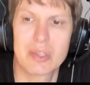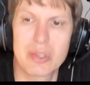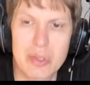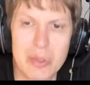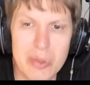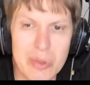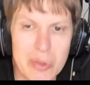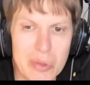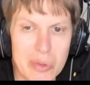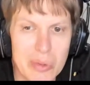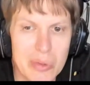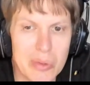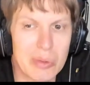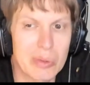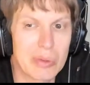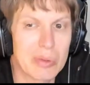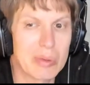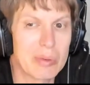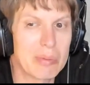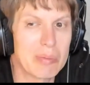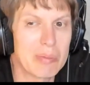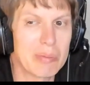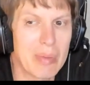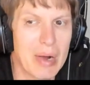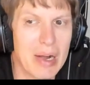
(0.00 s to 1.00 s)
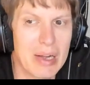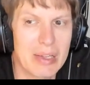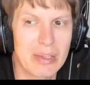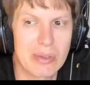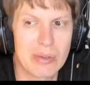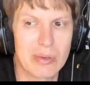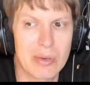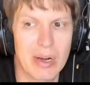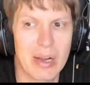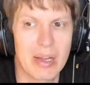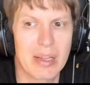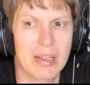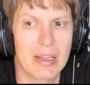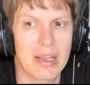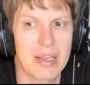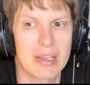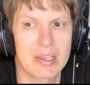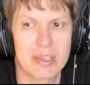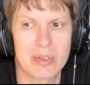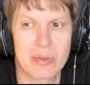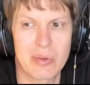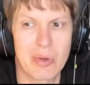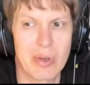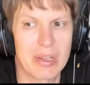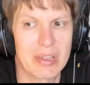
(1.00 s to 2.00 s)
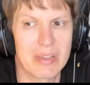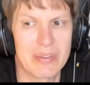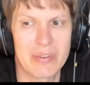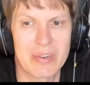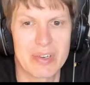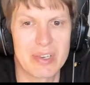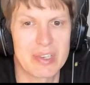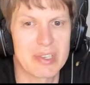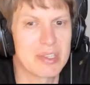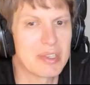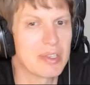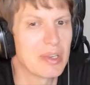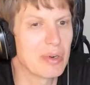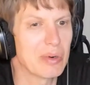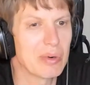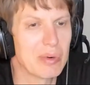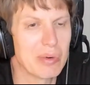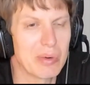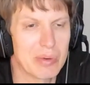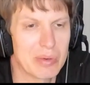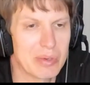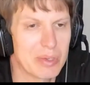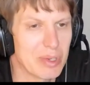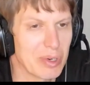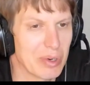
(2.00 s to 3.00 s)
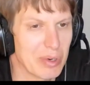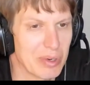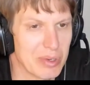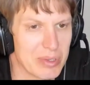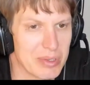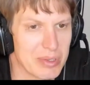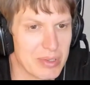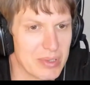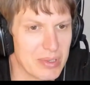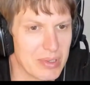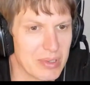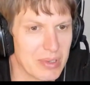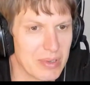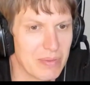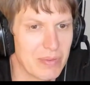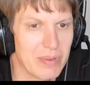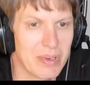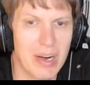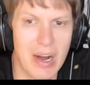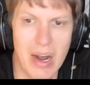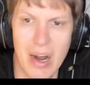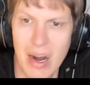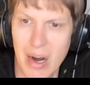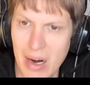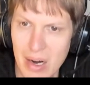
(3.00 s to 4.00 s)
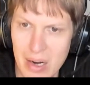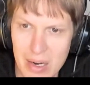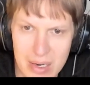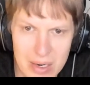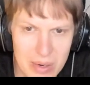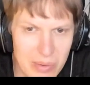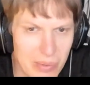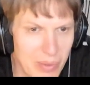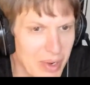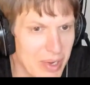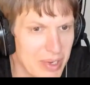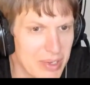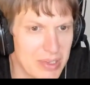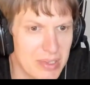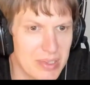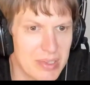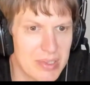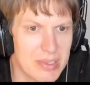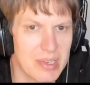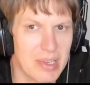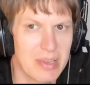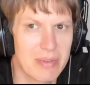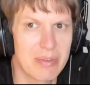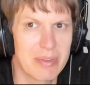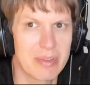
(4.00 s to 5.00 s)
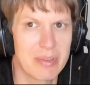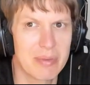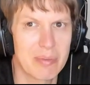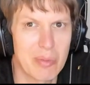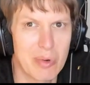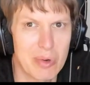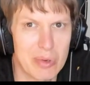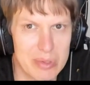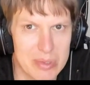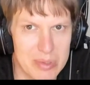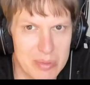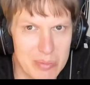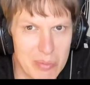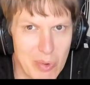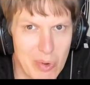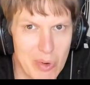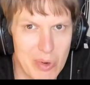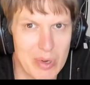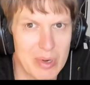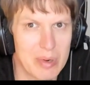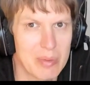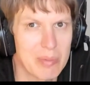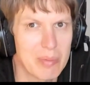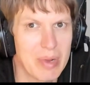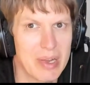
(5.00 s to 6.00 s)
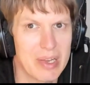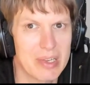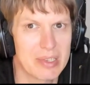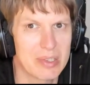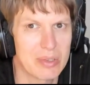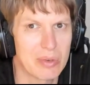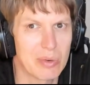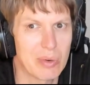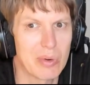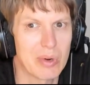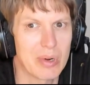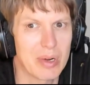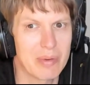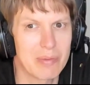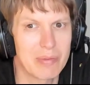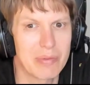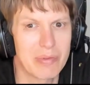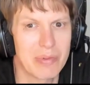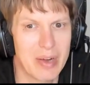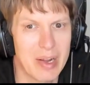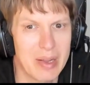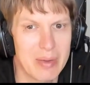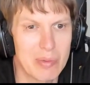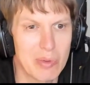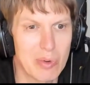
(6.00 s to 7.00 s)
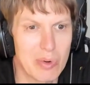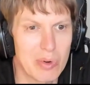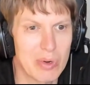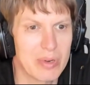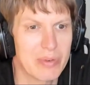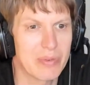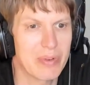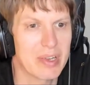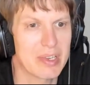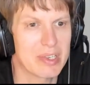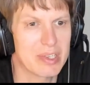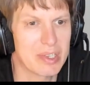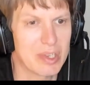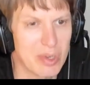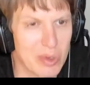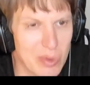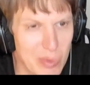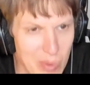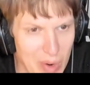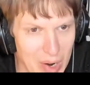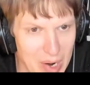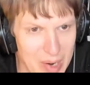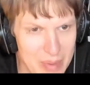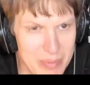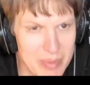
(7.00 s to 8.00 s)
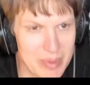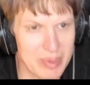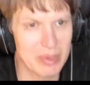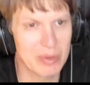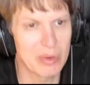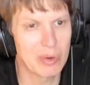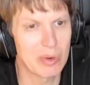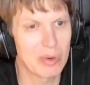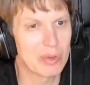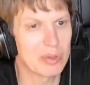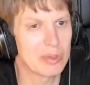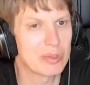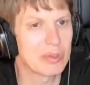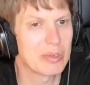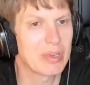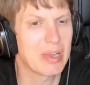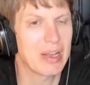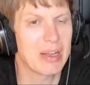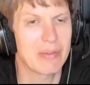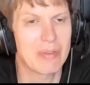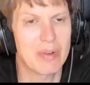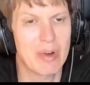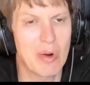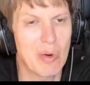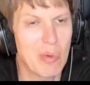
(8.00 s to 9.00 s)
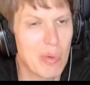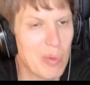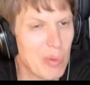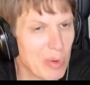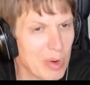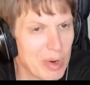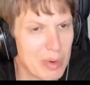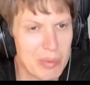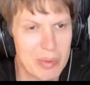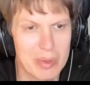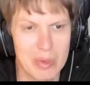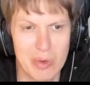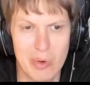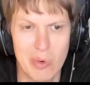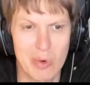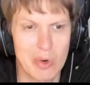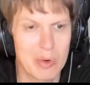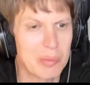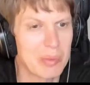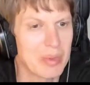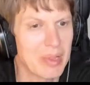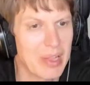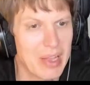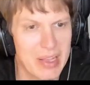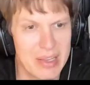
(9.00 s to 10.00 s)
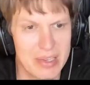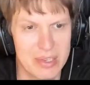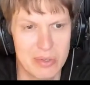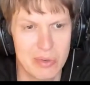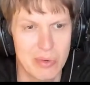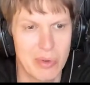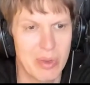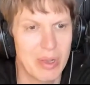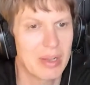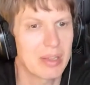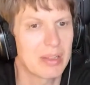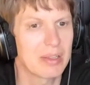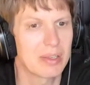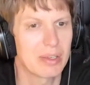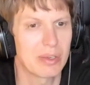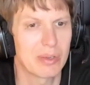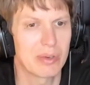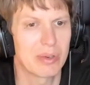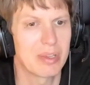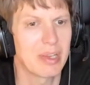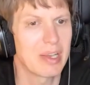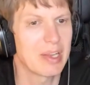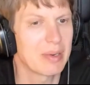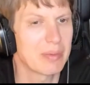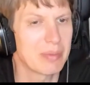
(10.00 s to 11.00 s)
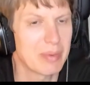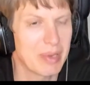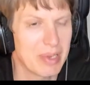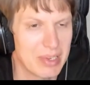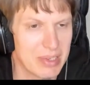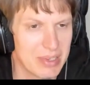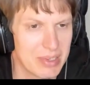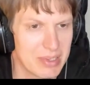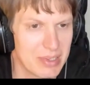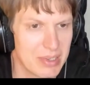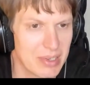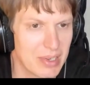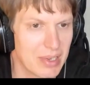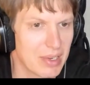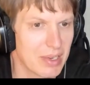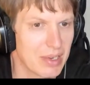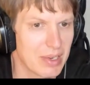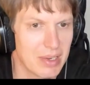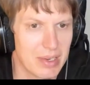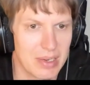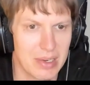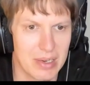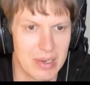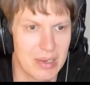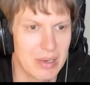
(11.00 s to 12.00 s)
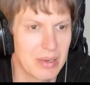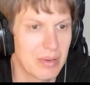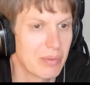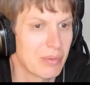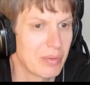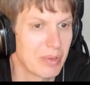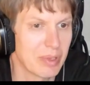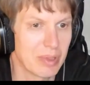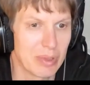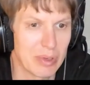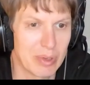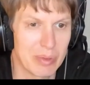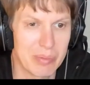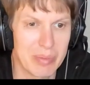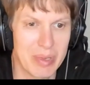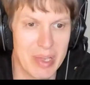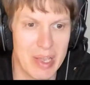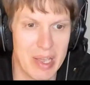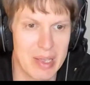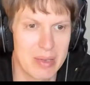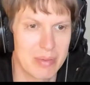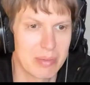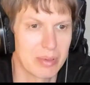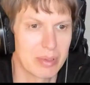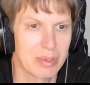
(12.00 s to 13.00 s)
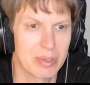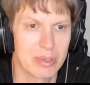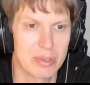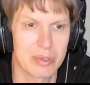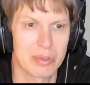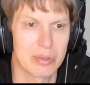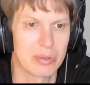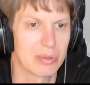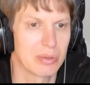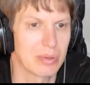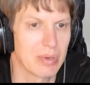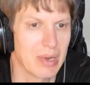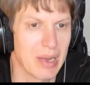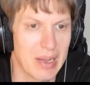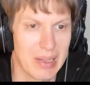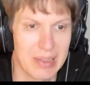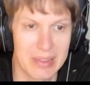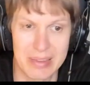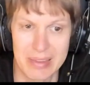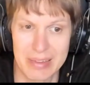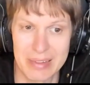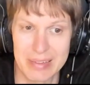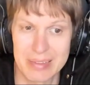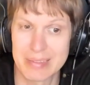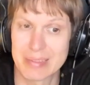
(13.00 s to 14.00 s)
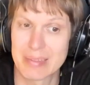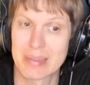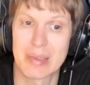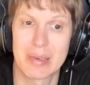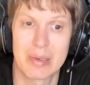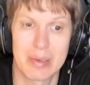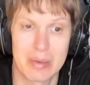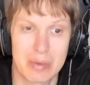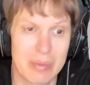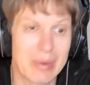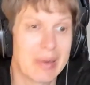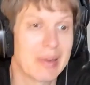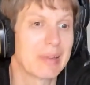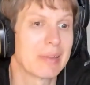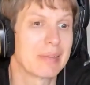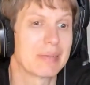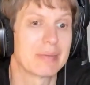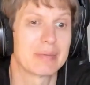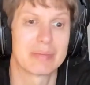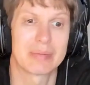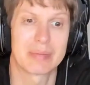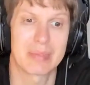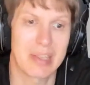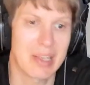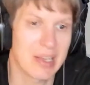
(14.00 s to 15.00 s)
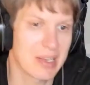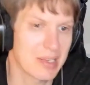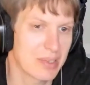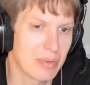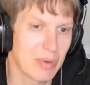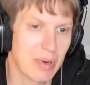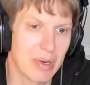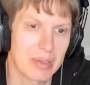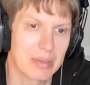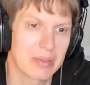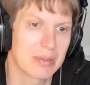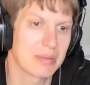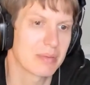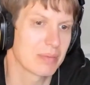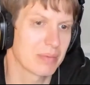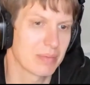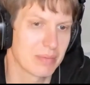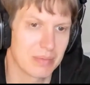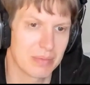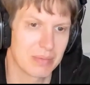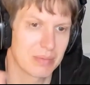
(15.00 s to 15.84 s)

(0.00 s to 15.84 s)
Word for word: to manually write SQL if there is no choice there are questions, even the most modern best ORM framework, where screw up and going to have a horrible, horrible SQL your database uh, will not be able to handle. Well, guess what?